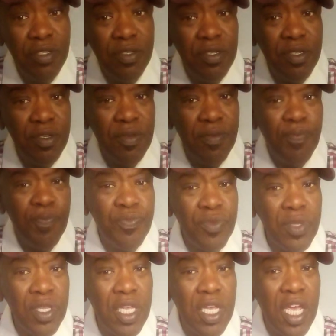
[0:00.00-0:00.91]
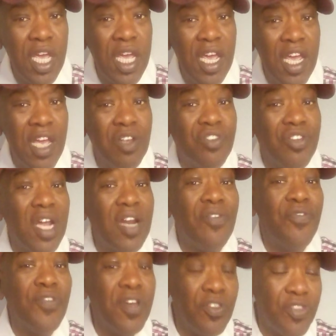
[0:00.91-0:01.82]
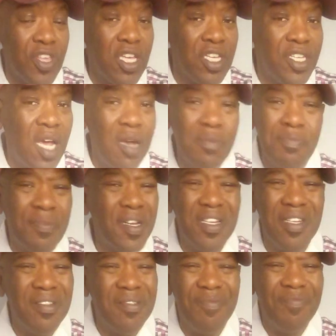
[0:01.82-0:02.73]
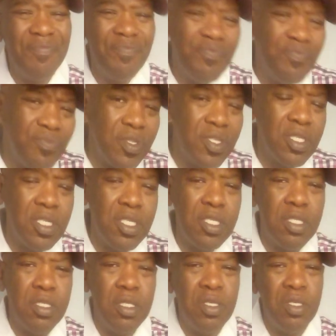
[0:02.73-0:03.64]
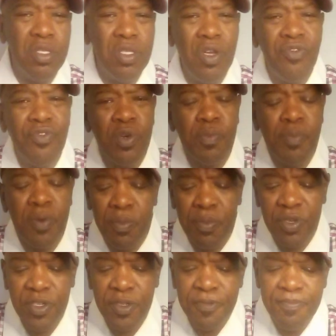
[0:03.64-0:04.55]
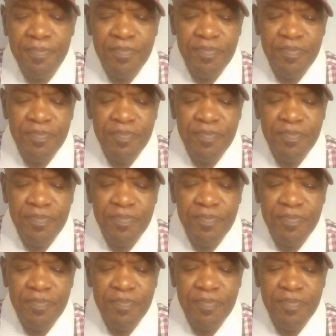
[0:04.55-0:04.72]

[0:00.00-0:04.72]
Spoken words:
you and try to figure things out, but no real purpose.